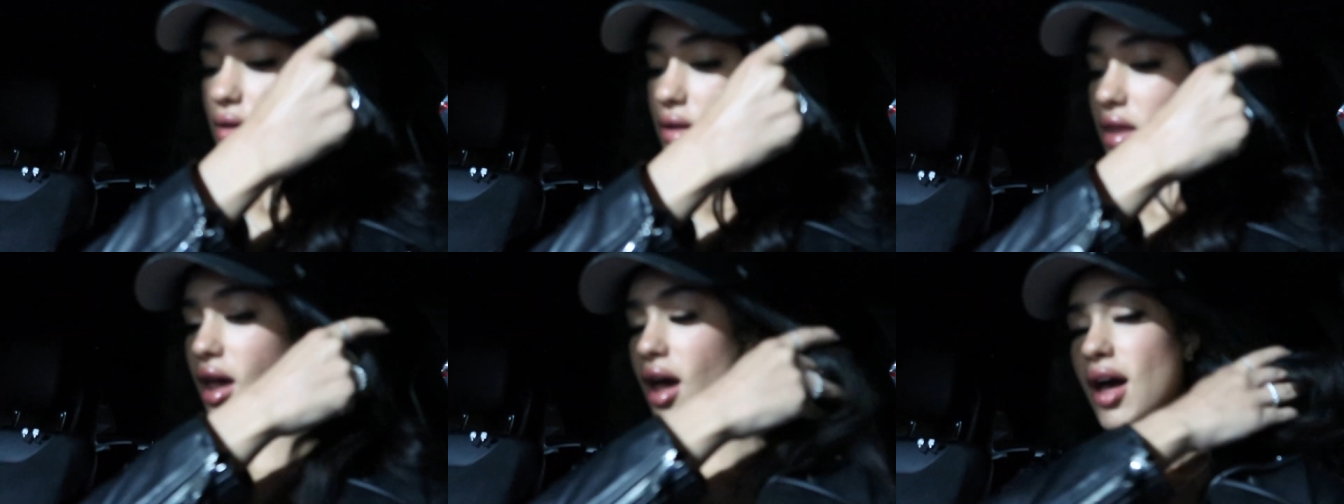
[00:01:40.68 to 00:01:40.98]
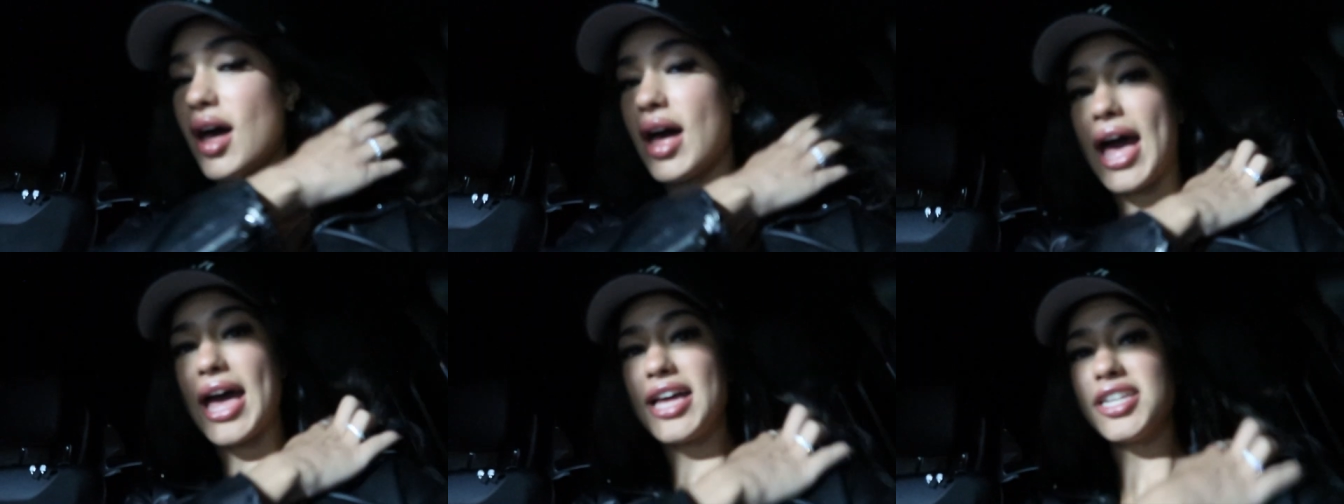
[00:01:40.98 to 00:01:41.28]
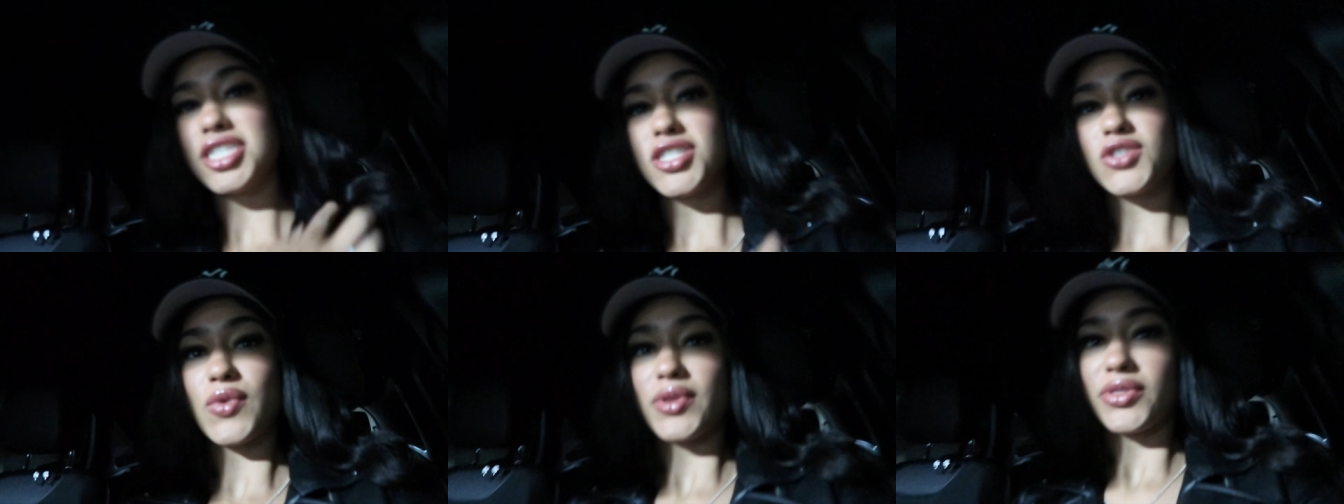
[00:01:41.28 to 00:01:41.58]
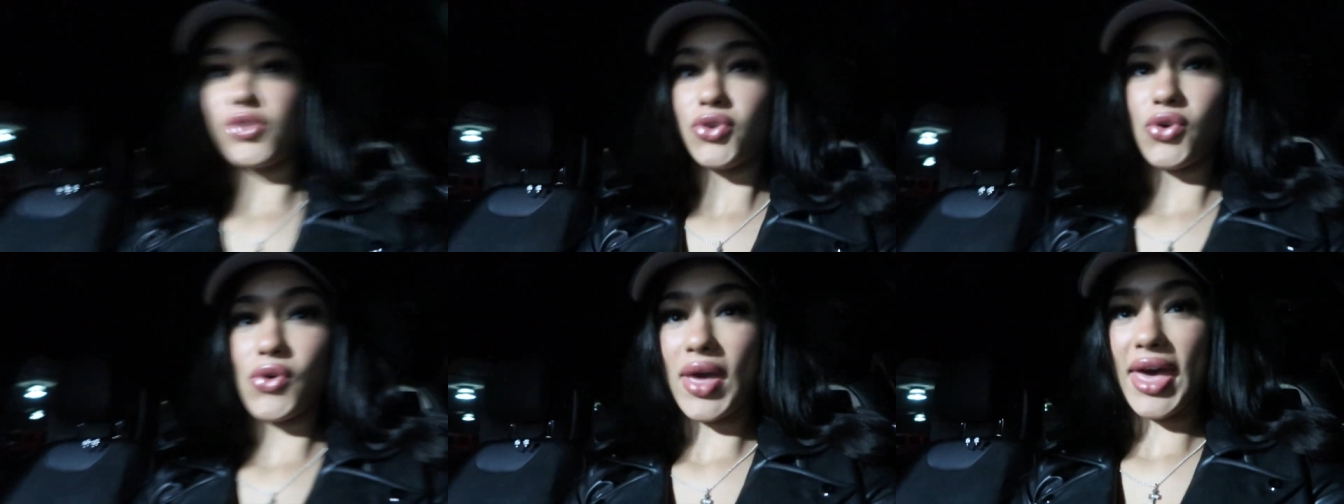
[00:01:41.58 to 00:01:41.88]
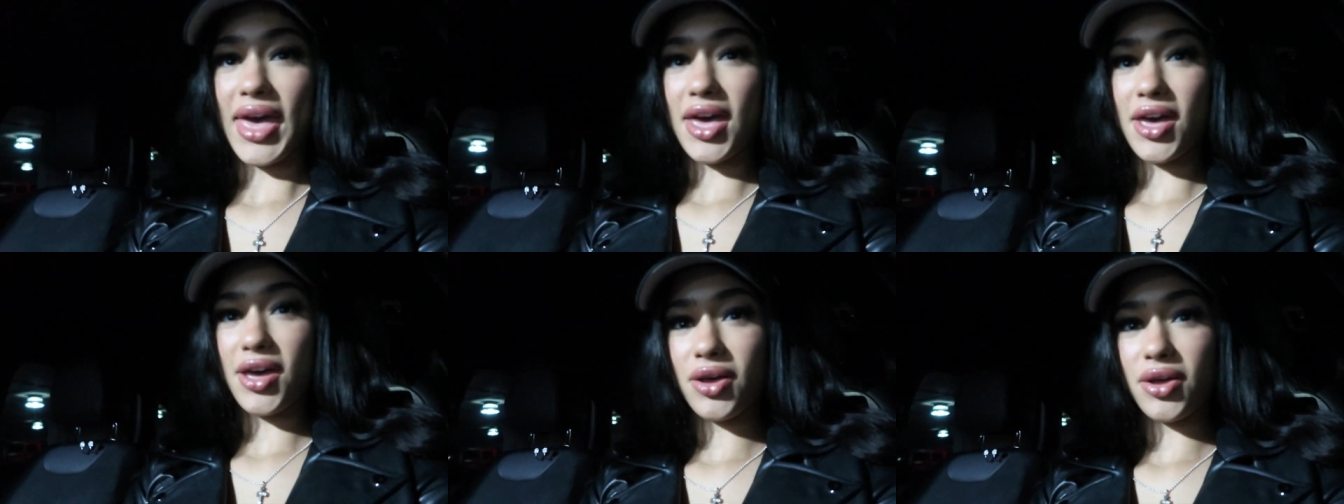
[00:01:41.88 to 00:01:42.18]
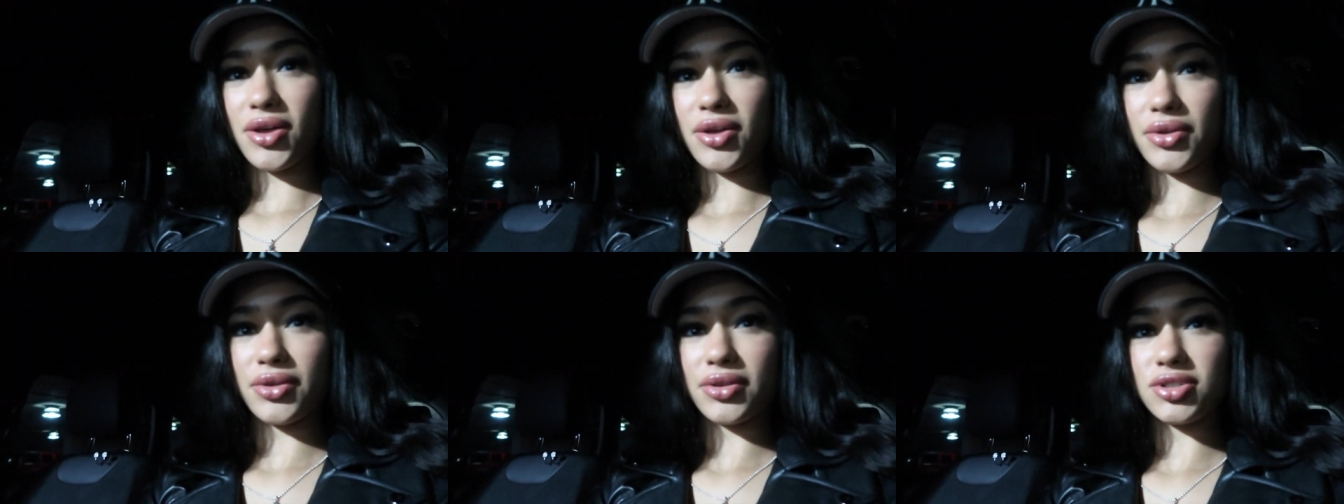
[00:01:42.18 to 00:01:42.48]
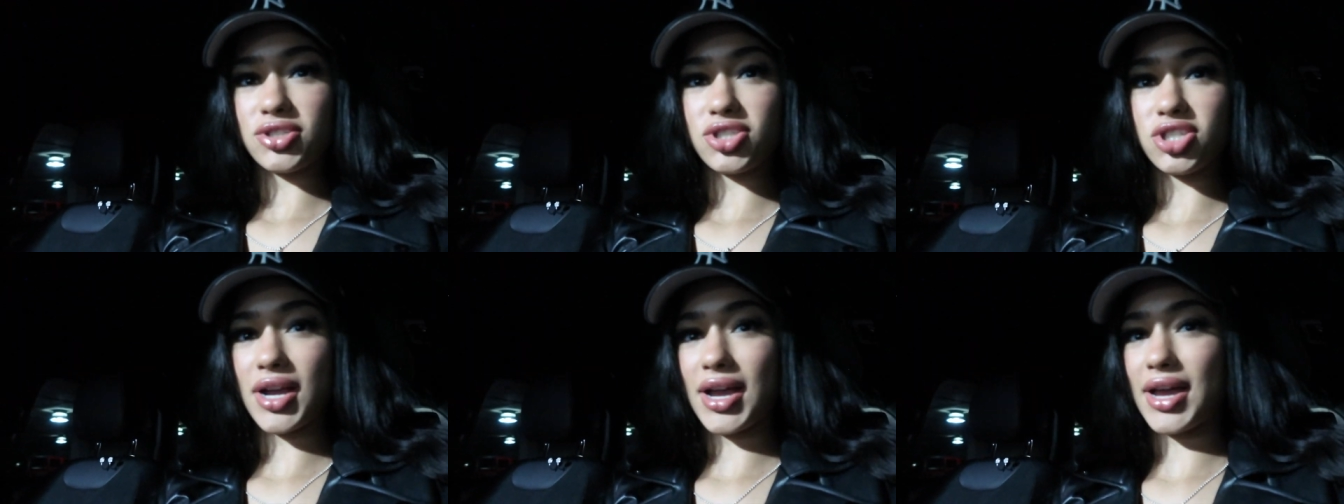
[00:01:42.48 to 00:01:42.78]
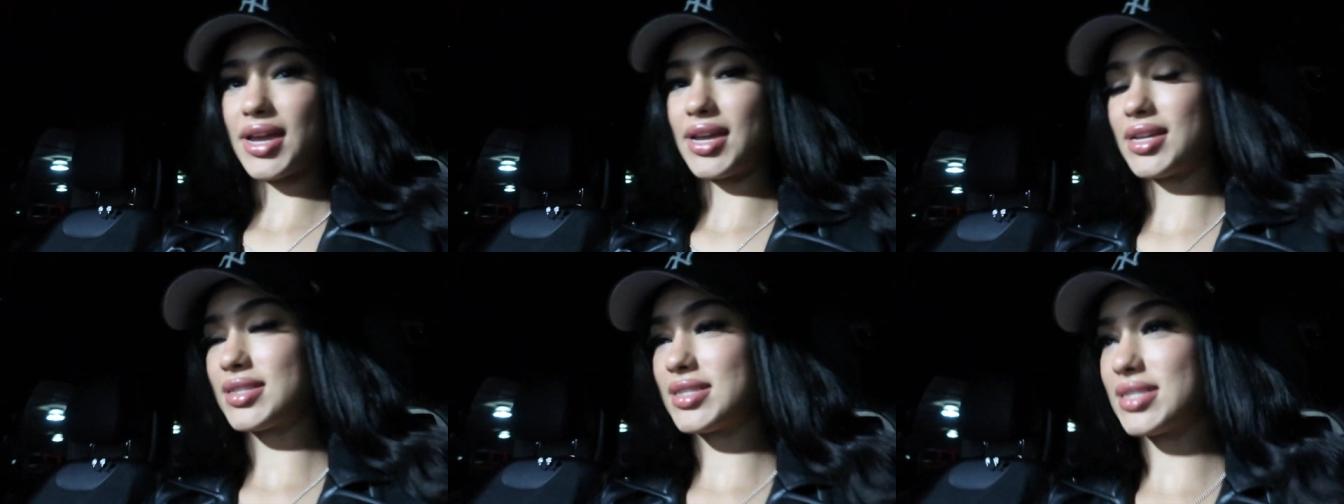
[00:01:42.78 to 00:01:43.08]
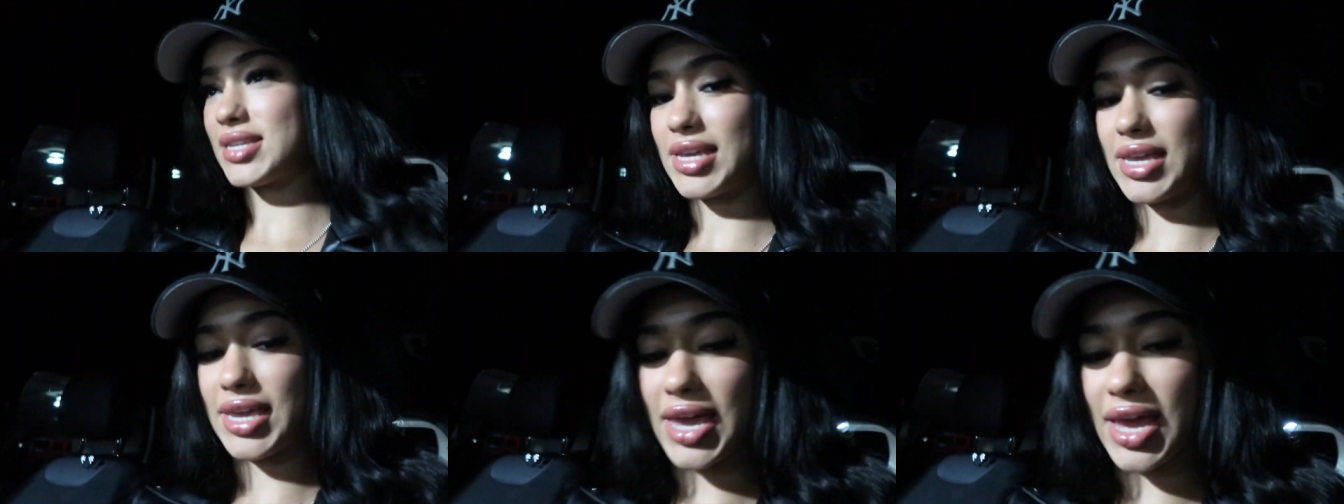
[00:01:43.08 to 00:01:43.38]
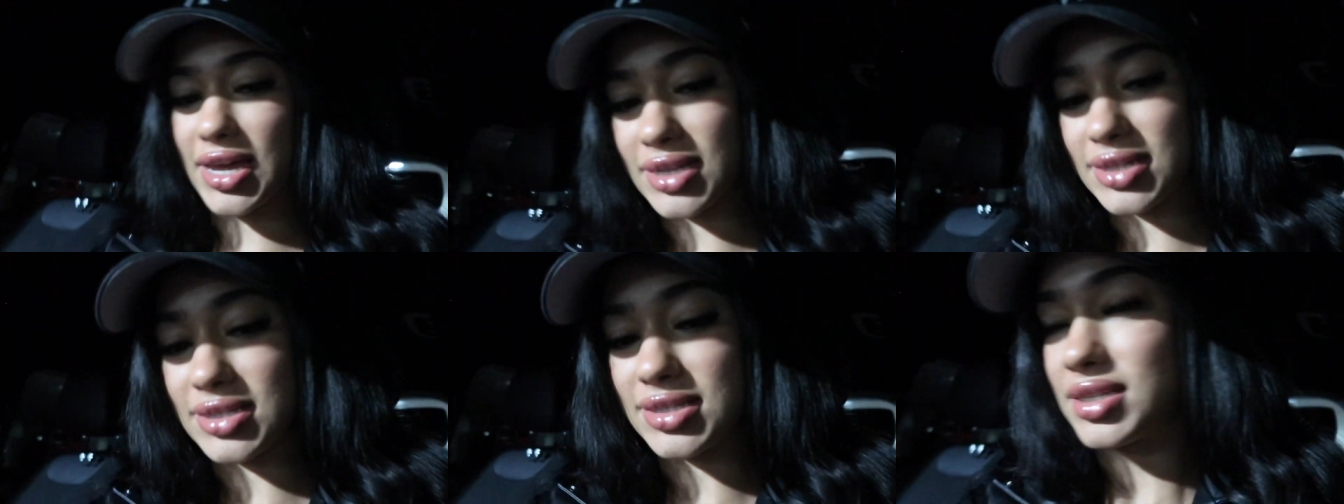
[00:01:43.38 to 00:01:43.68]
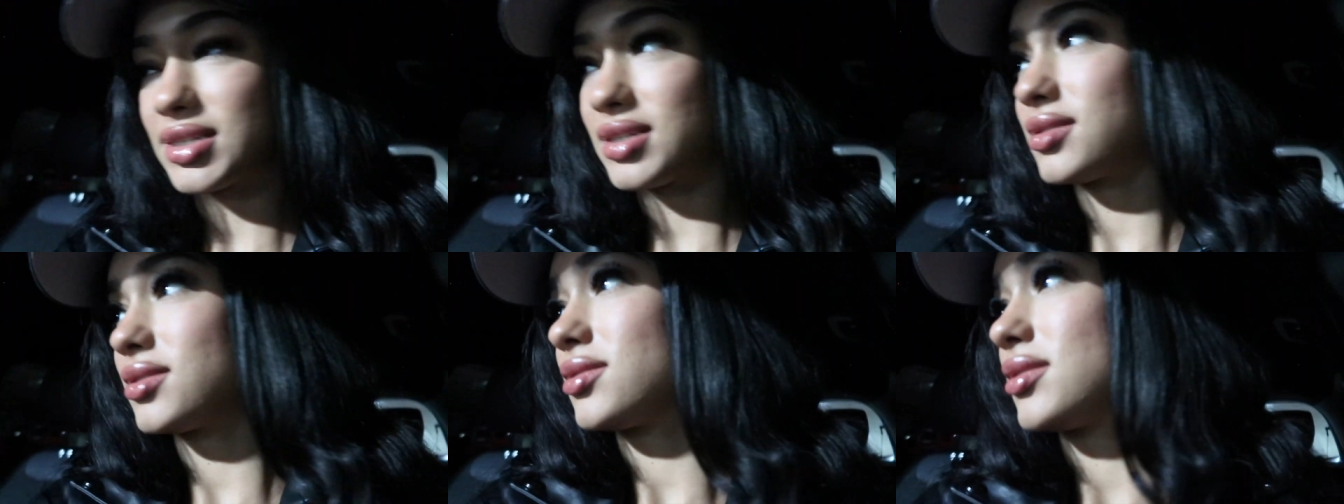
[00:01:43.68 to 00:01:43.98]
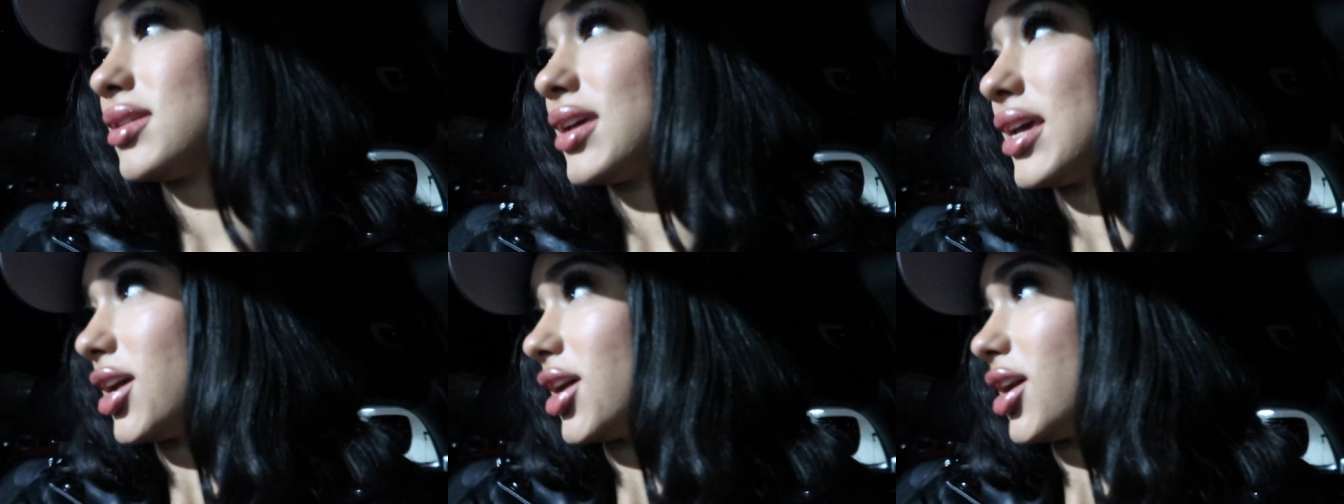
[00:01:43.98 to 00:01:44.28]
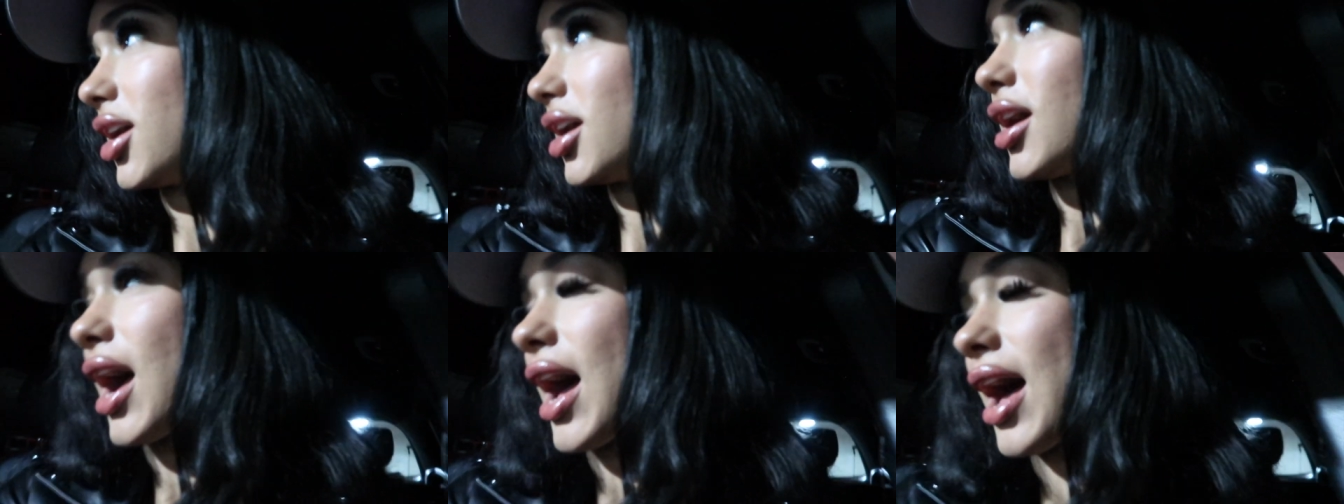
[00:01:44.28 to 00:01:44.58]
Y'all, I just went through hell trying to get here.